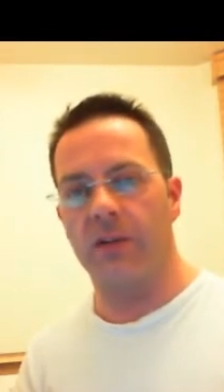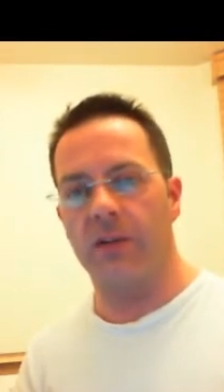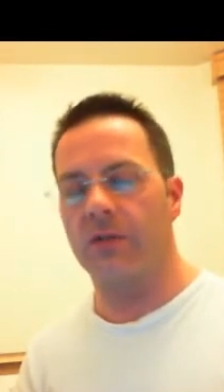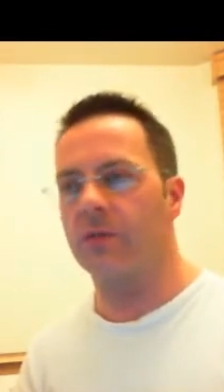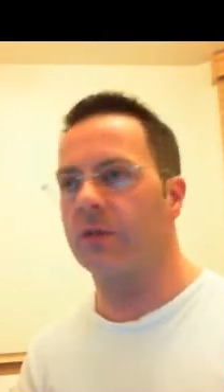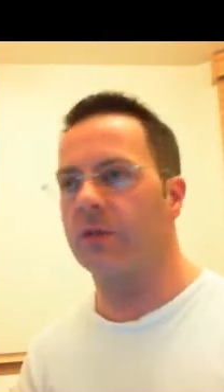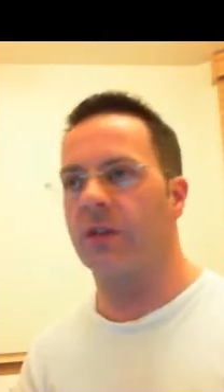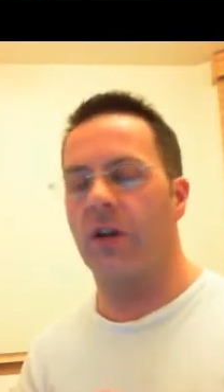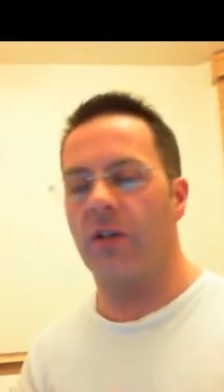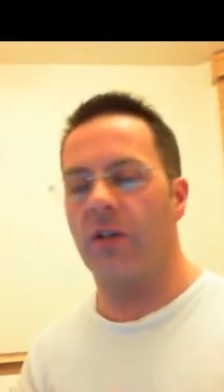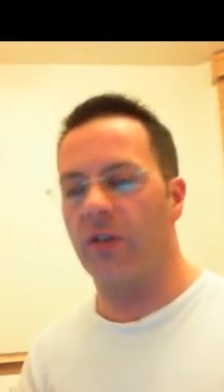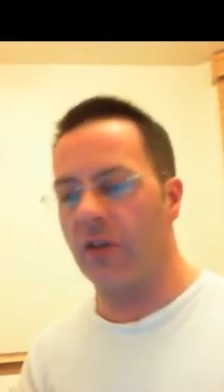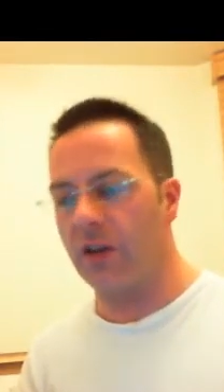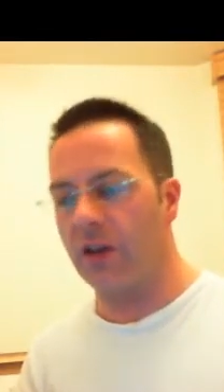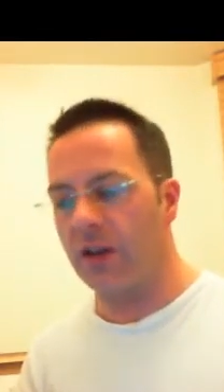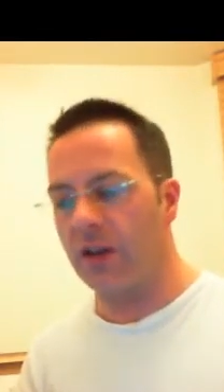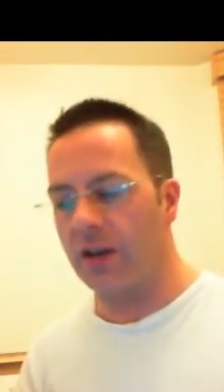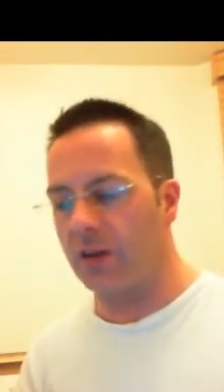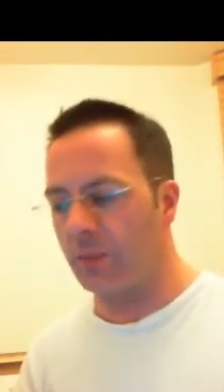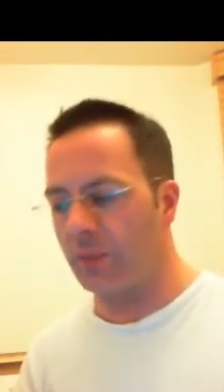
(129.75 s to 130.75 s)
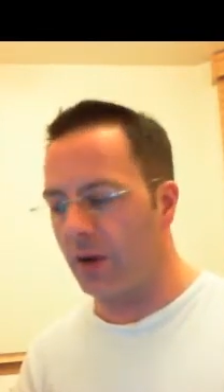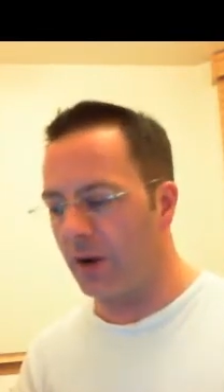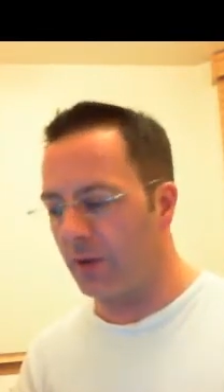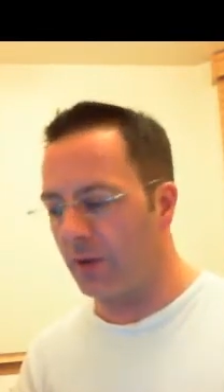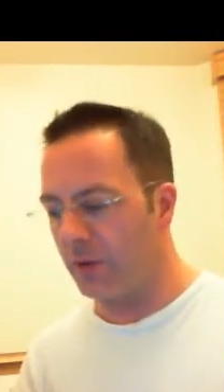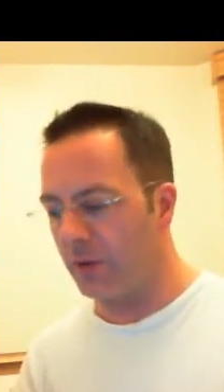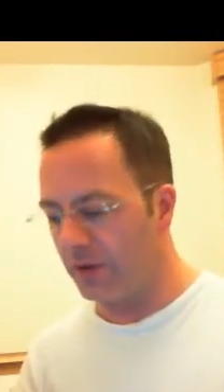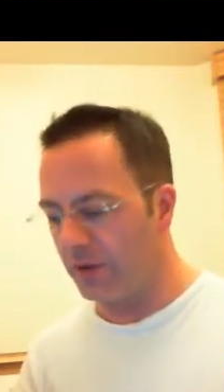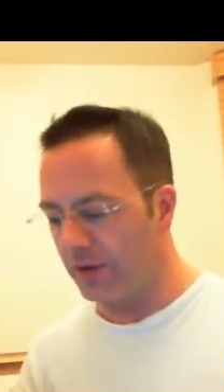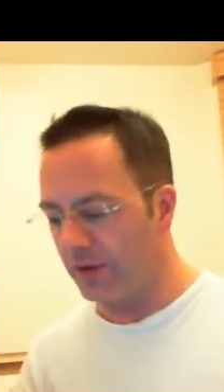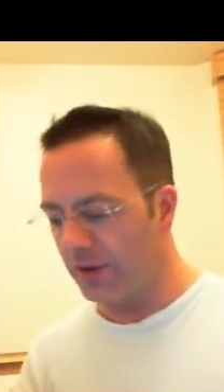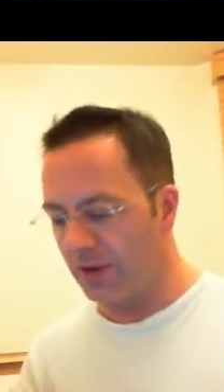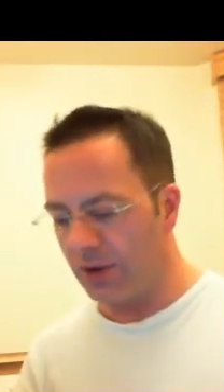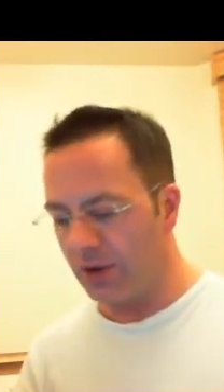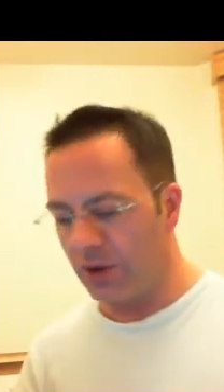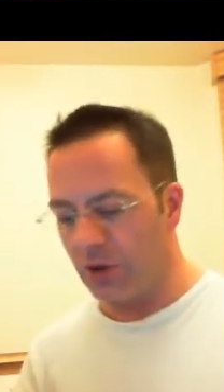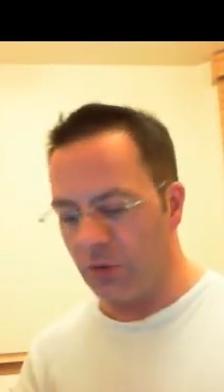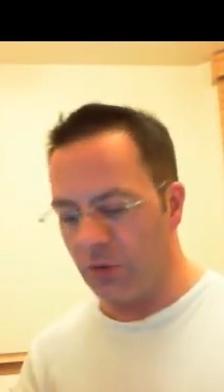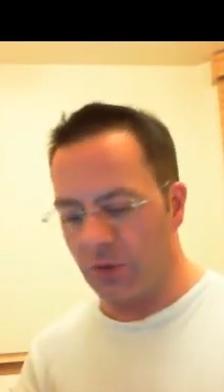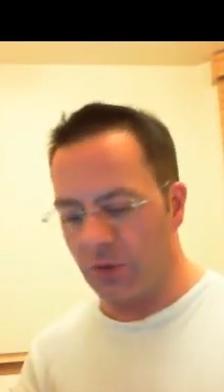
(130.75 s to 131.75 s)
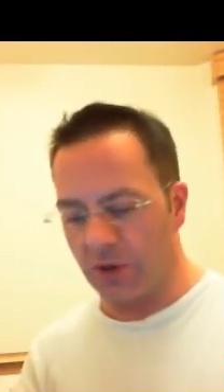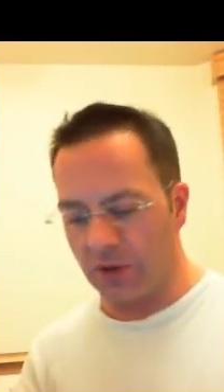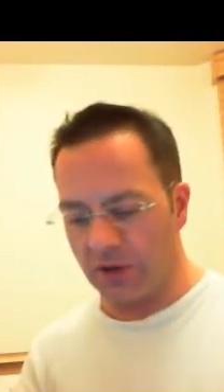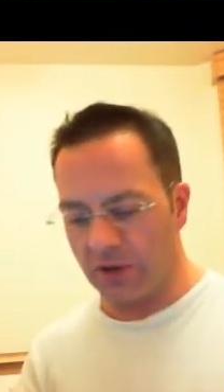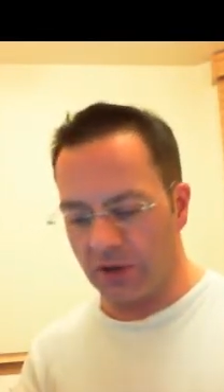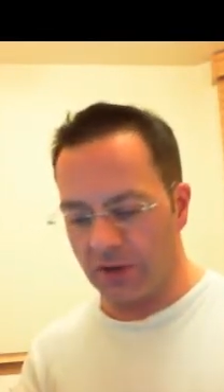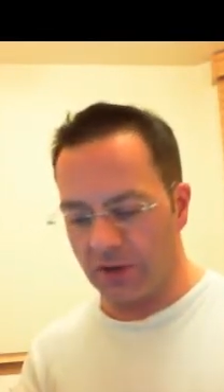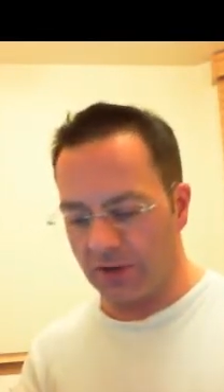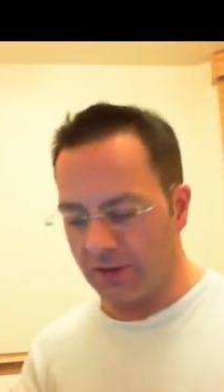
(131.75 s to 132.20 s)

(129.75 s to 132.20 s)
Should we start thinking about who we're going to